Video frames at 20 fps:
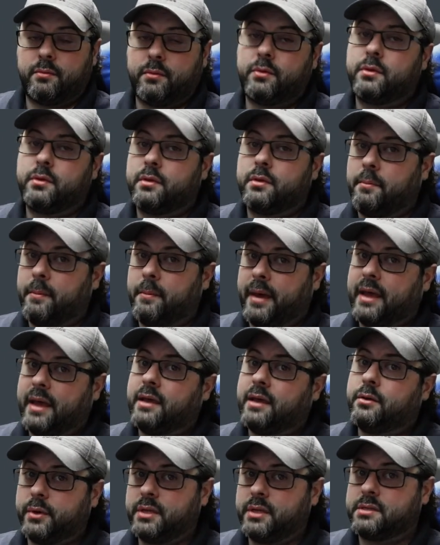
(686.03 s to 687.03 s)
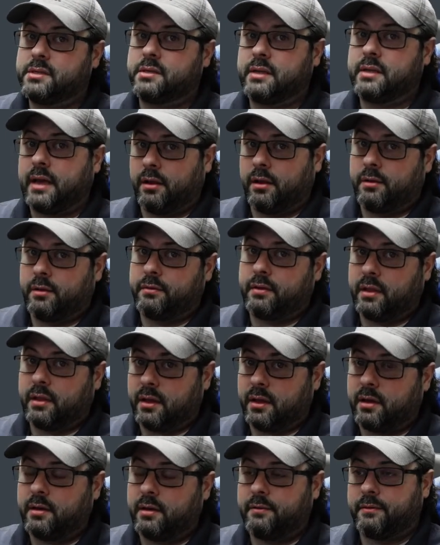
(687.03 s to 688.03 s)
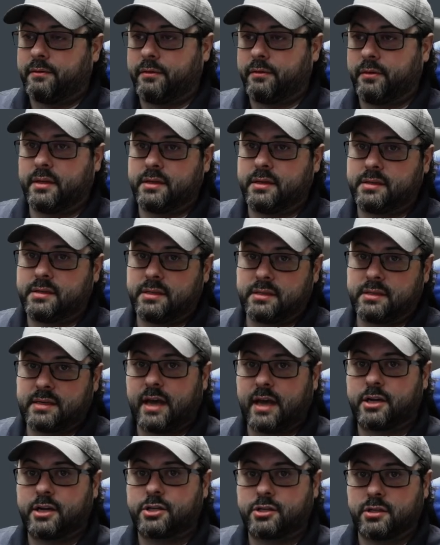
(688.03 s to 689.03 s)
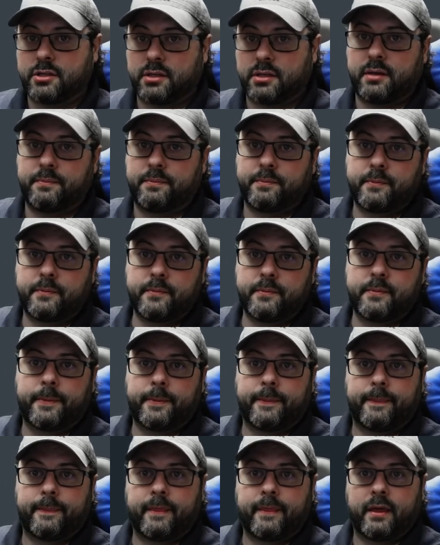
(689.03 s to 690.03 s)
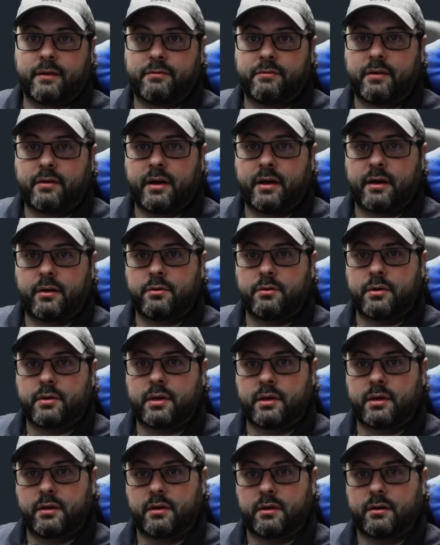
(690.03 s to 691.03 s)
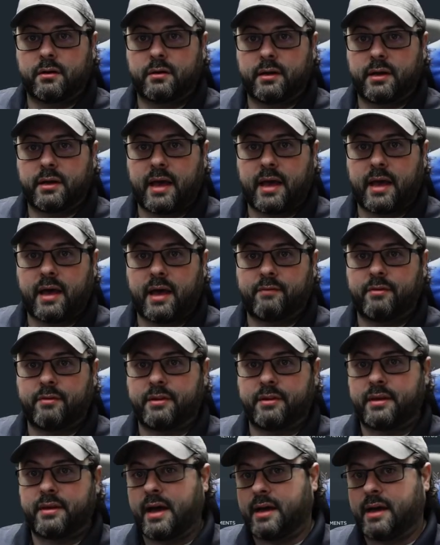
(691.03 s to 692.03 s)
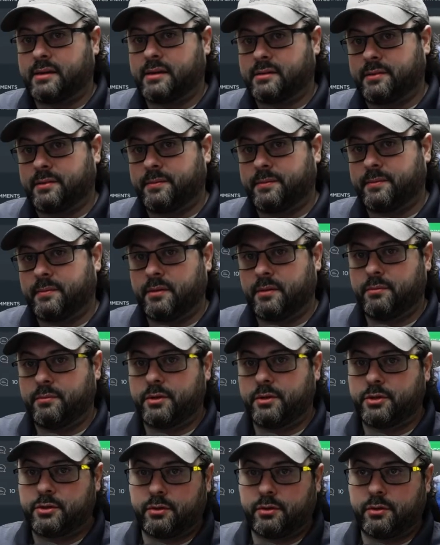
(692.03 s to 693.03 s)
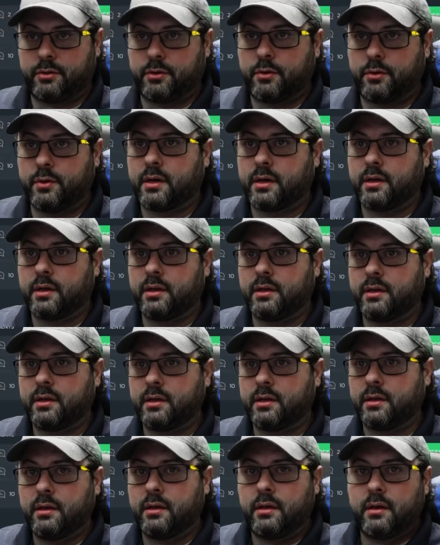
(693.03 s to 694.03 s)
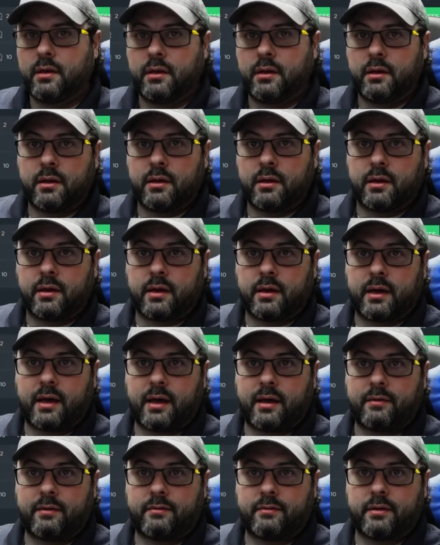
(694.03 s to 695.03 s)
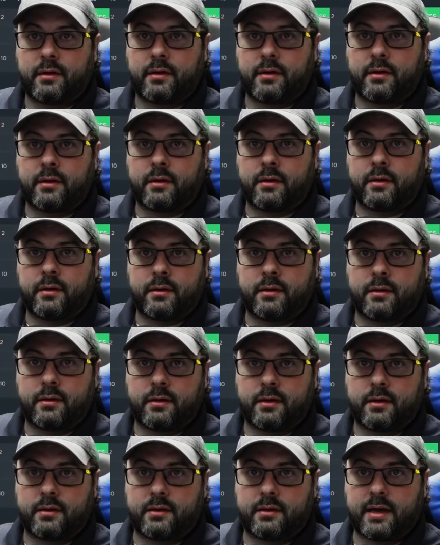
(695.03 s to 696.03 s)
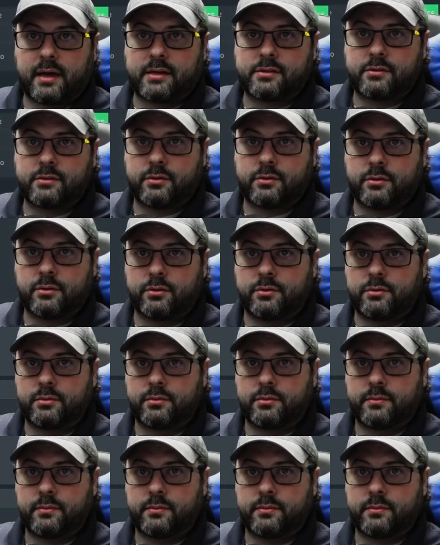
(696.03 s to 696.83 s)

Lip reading: The main reason I love ClickUp for this is actually if I go here and I have a task. Let me show you quickly. I have a task to do.